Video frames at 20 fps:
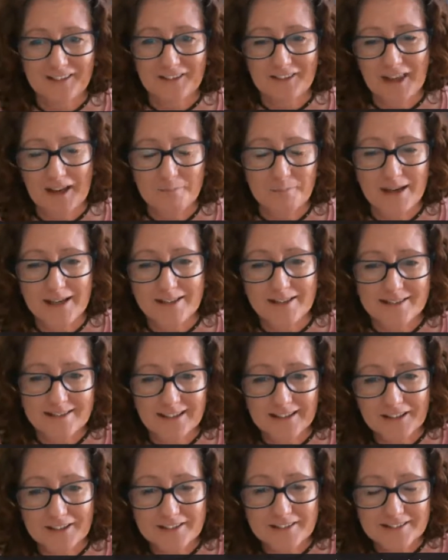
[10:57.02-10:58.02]
that made
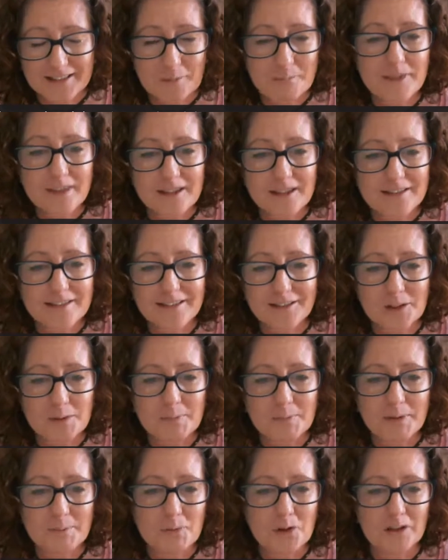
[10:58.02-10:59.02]
some things a
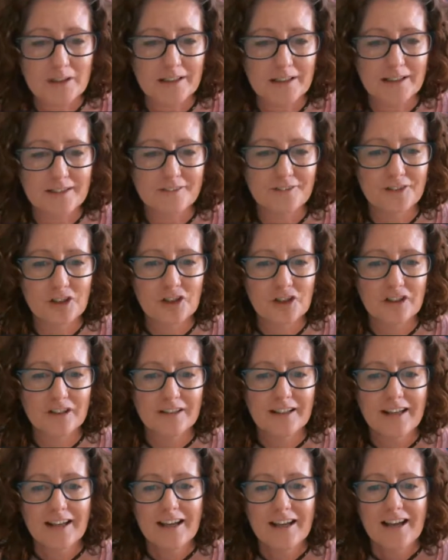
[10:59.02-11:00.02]
little bit more clear for
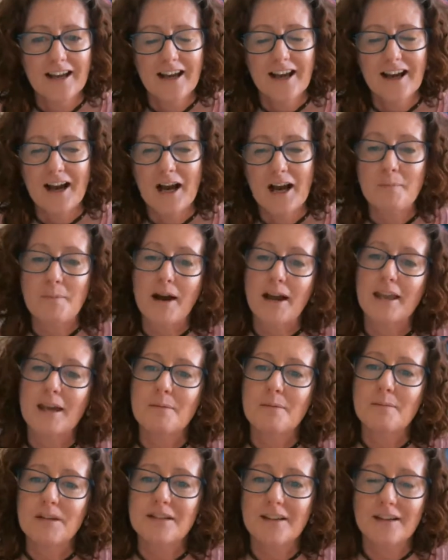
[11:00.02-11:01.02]
you. I
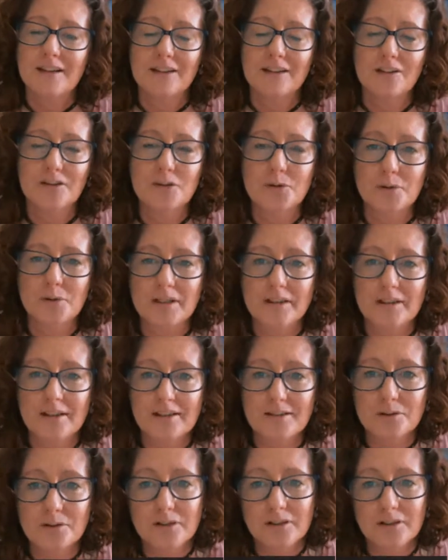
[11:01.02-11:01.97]
am intending on doing these